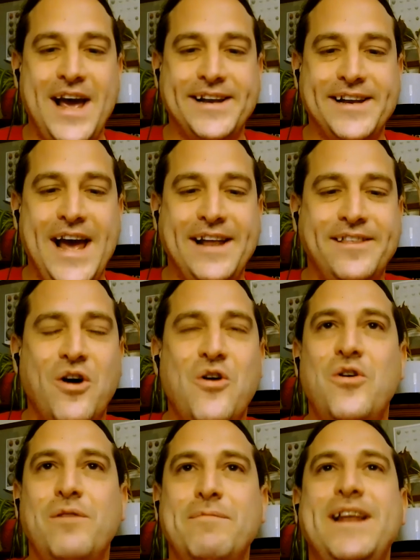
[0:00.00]
And the
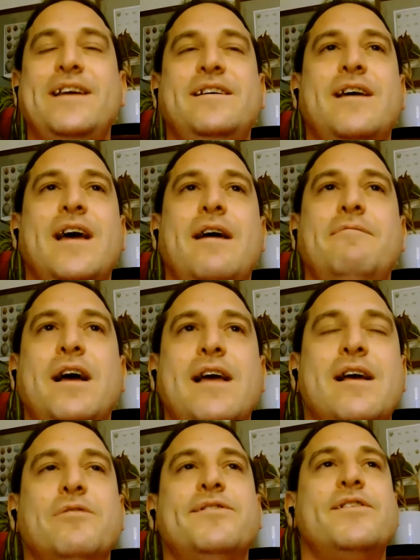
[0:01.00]
whole meeting,
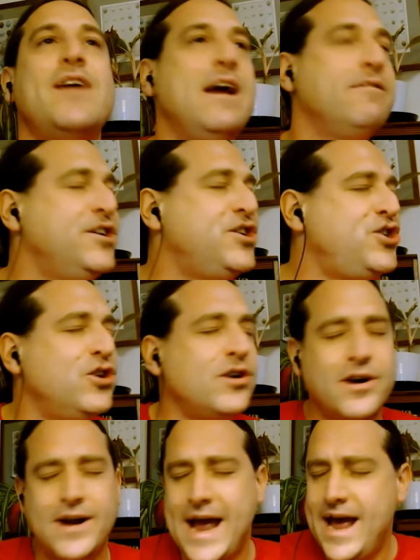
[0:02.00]
Councillor Harris shook
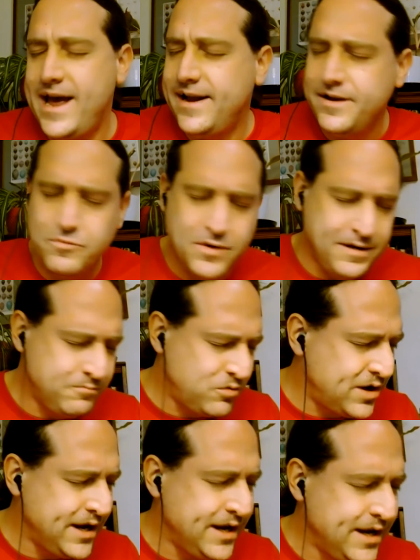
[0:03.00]
her head at one
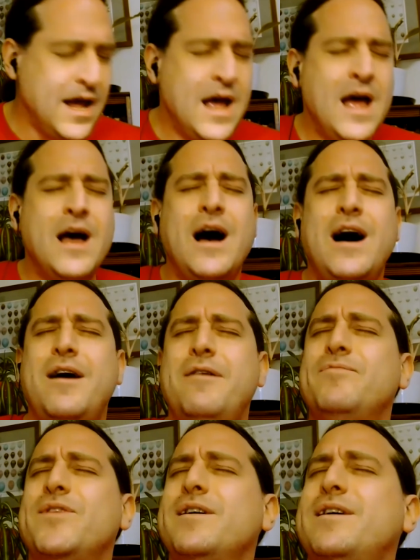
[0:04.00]
point.
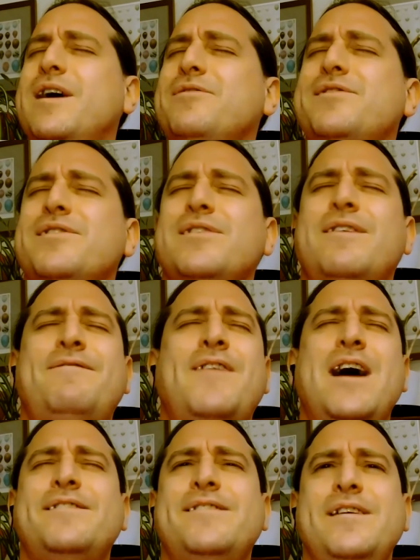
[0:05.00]
Councillor
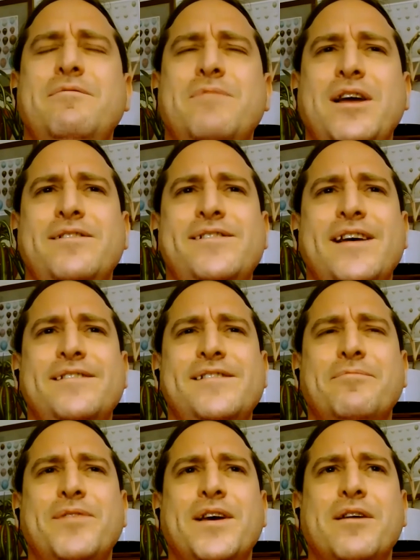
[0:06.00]
LaFosse said
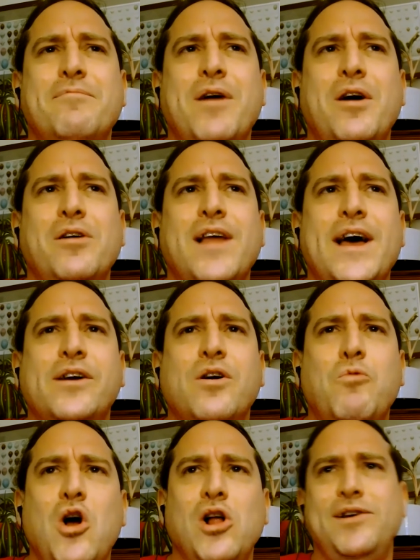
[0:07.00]
something about, like,
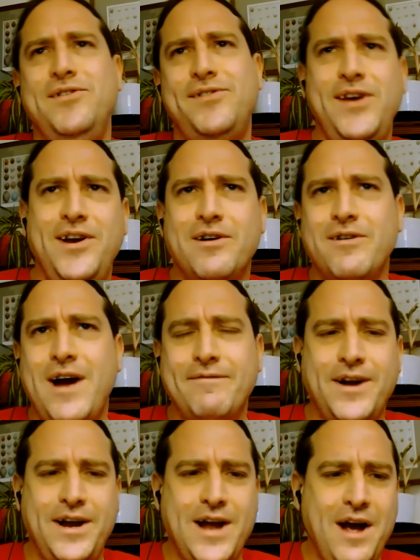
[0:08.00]
well, he's here
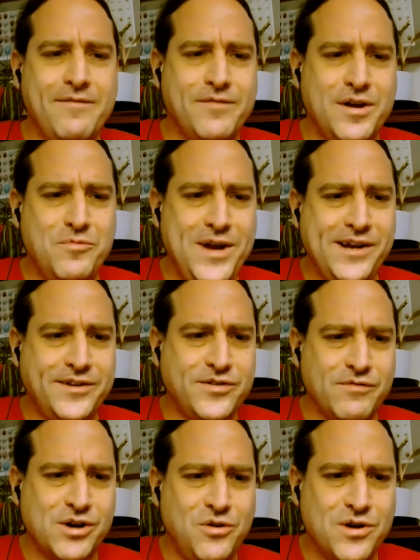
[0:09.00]
every week to
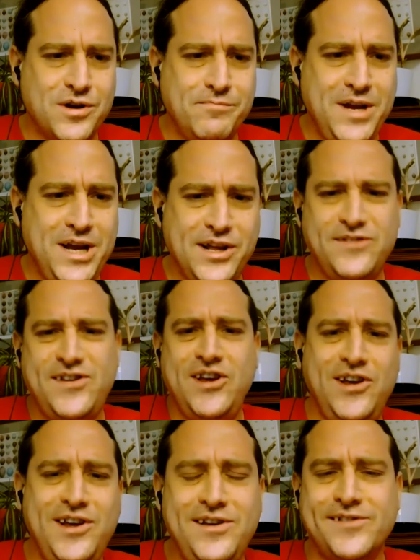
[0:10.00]
record meetings. He
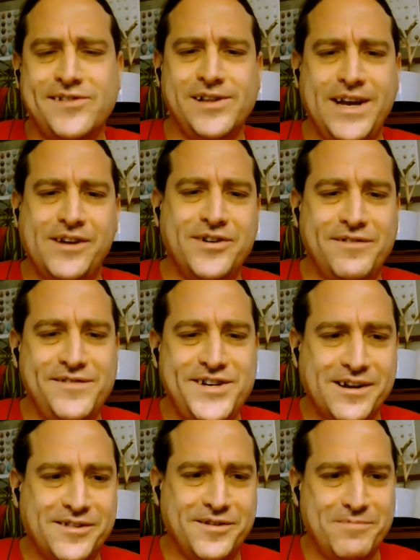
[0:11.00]
easily could have
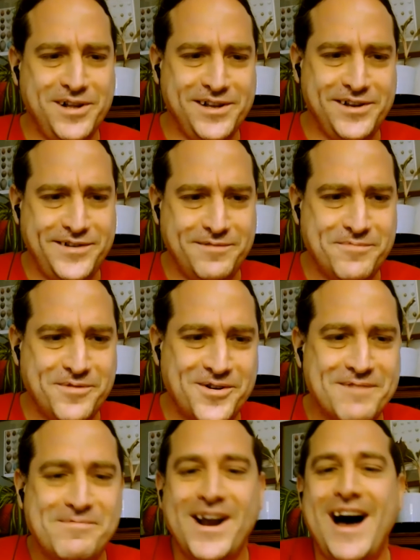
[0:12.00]
checked the bulletin
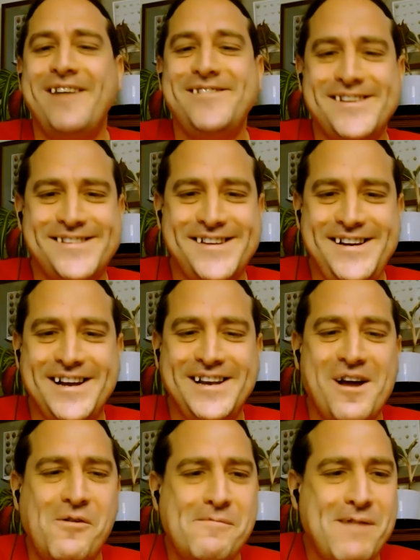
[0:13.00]
board, but obviously didn't
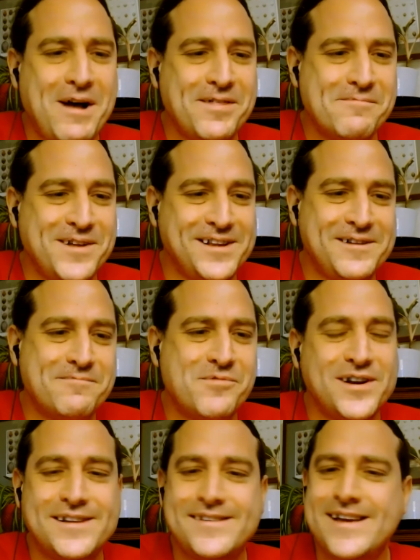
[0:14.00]
know about the bulletin
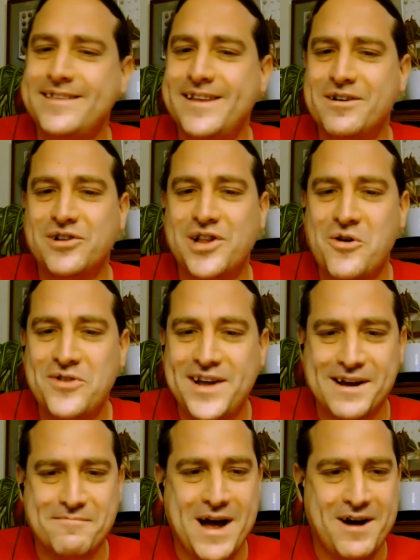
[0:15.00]
board. And it's like they're
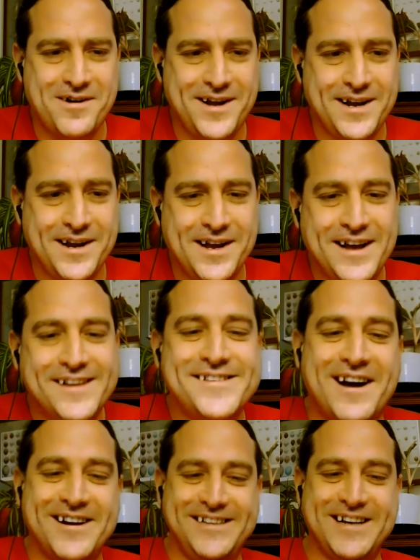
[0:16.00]
gloating about it.
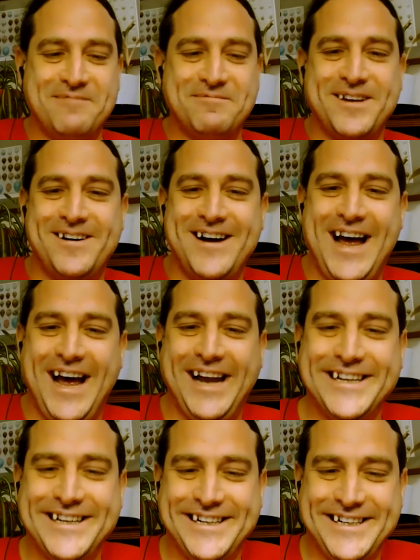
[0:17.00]
Sorry, James, go ahead.